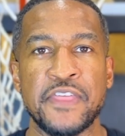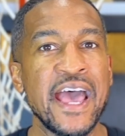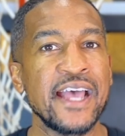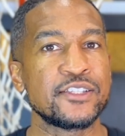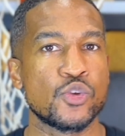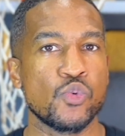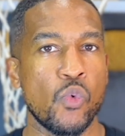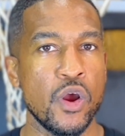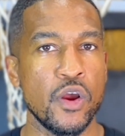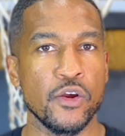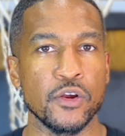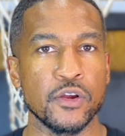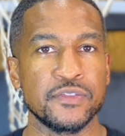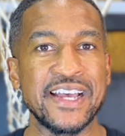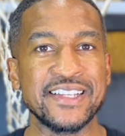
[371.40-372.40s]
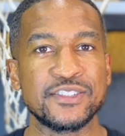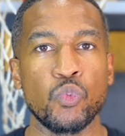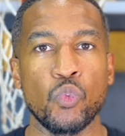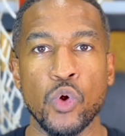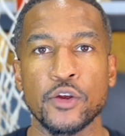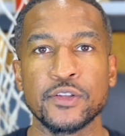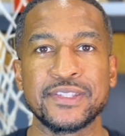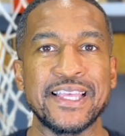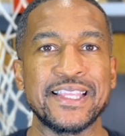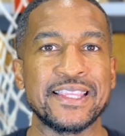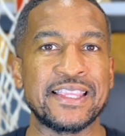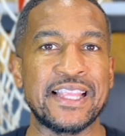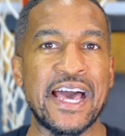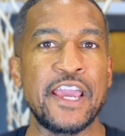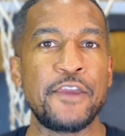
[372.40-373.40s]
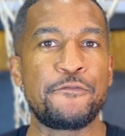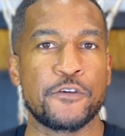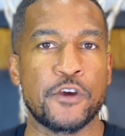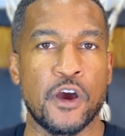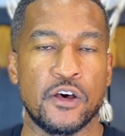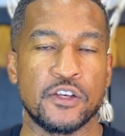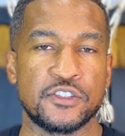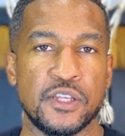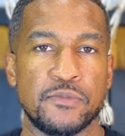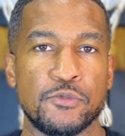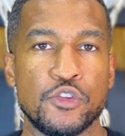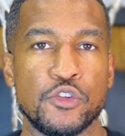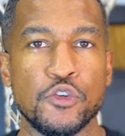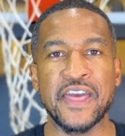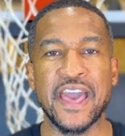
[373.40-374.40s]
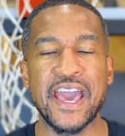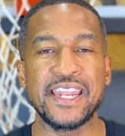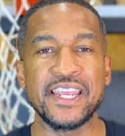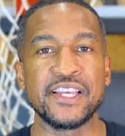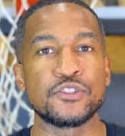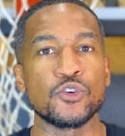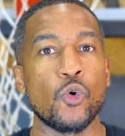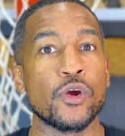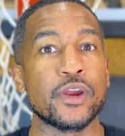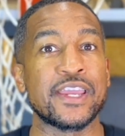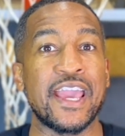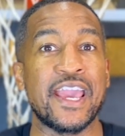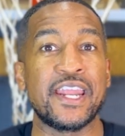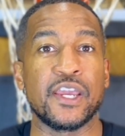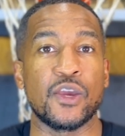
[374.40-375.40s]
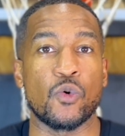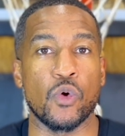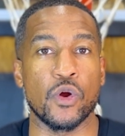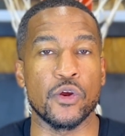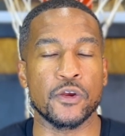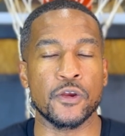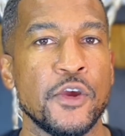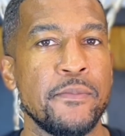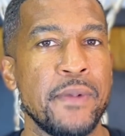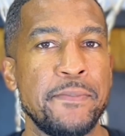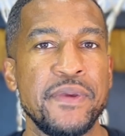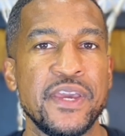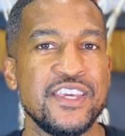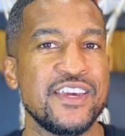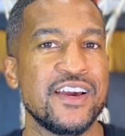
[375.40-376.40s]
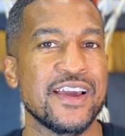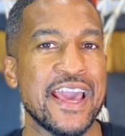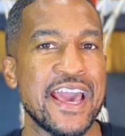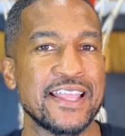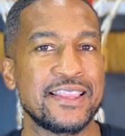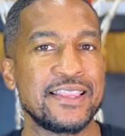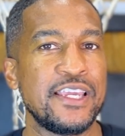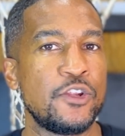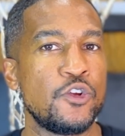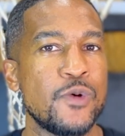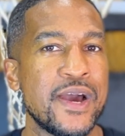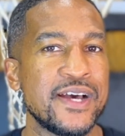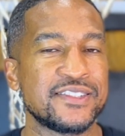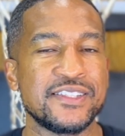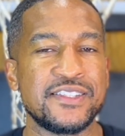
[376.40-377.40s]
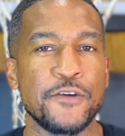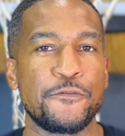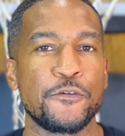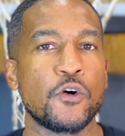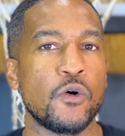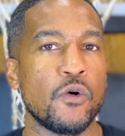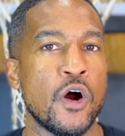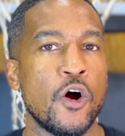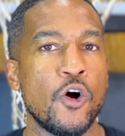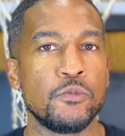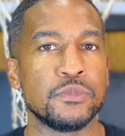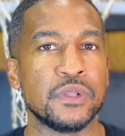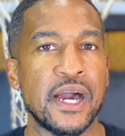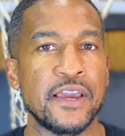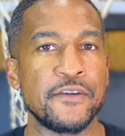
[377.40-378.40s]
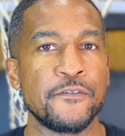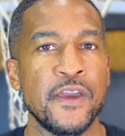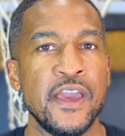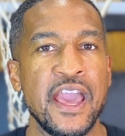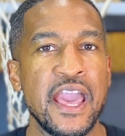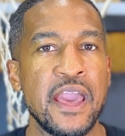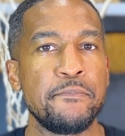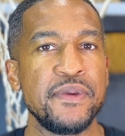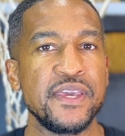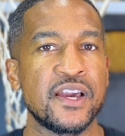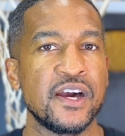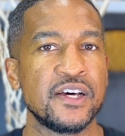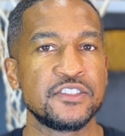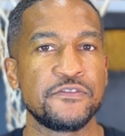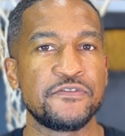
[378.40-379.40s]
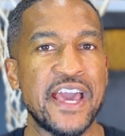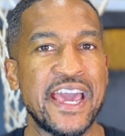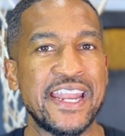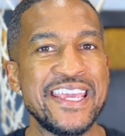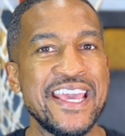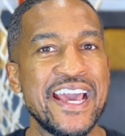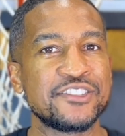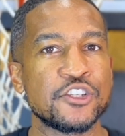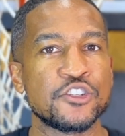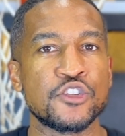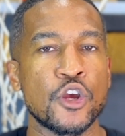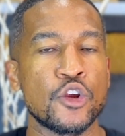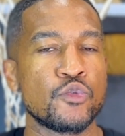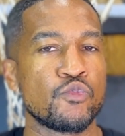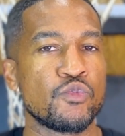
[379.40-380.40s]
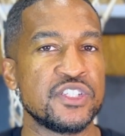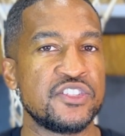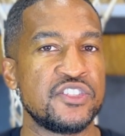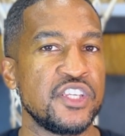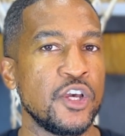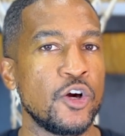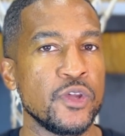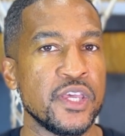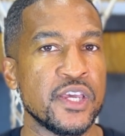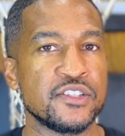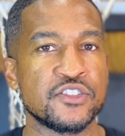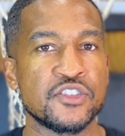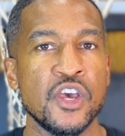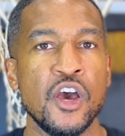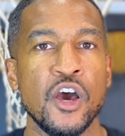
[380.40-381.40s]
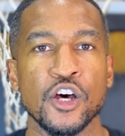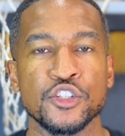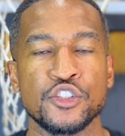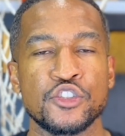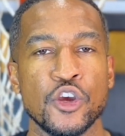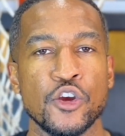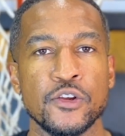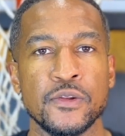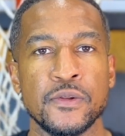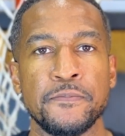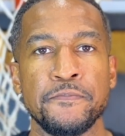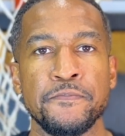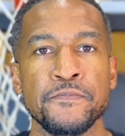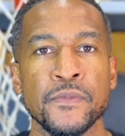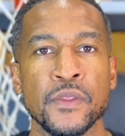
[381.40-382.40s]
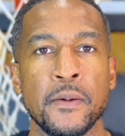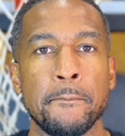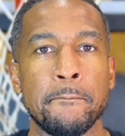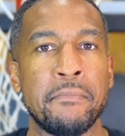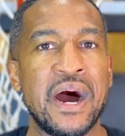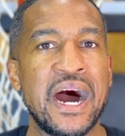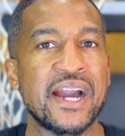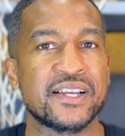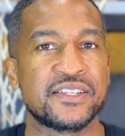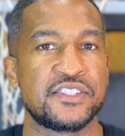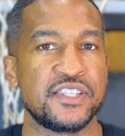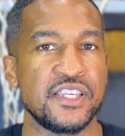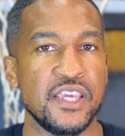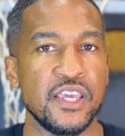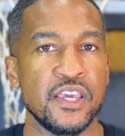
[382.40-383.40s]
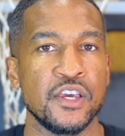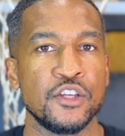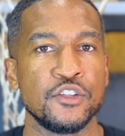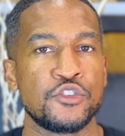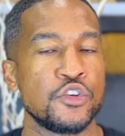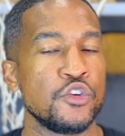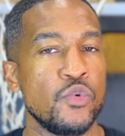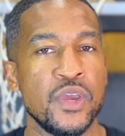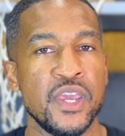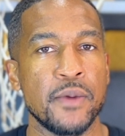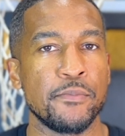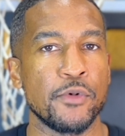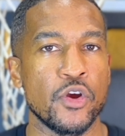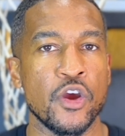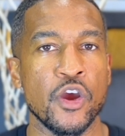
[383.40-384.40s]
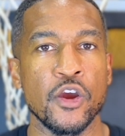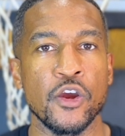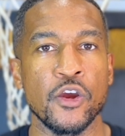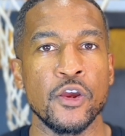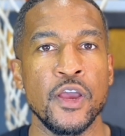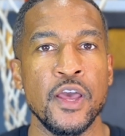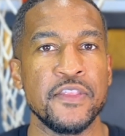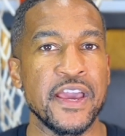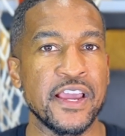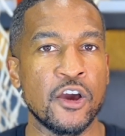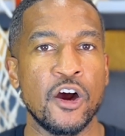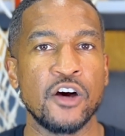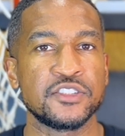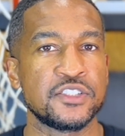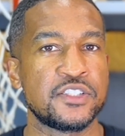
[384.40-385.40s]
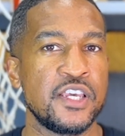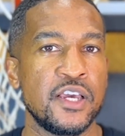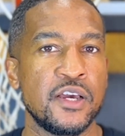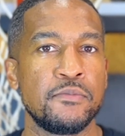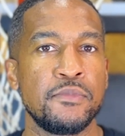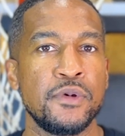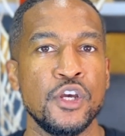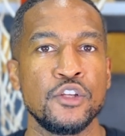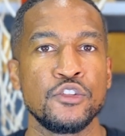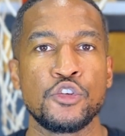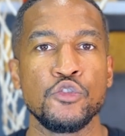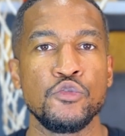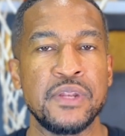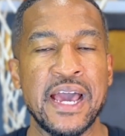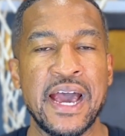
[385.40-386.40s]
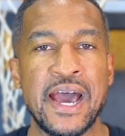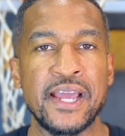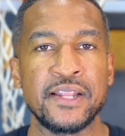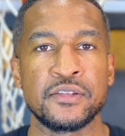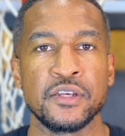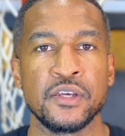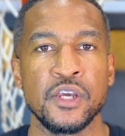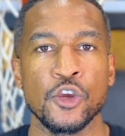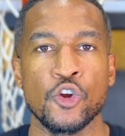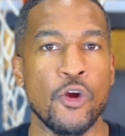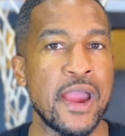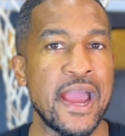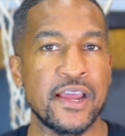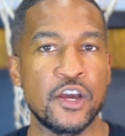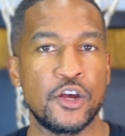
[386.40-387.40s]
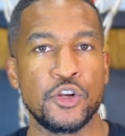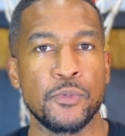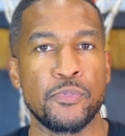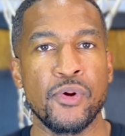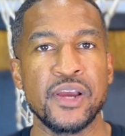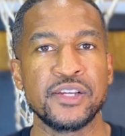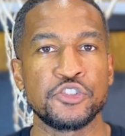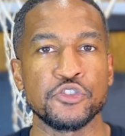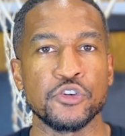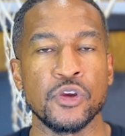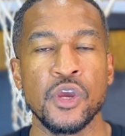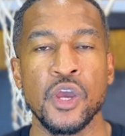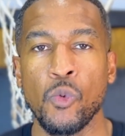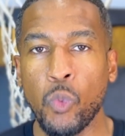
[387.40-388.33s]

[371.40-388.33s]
That's work. That's work that life caused him to do. That is organic work. There may be a young athlete who has a difficult home life, and because of that, he has a certain resilience, a certain moxie to him or her that causes him to not crack under pressure.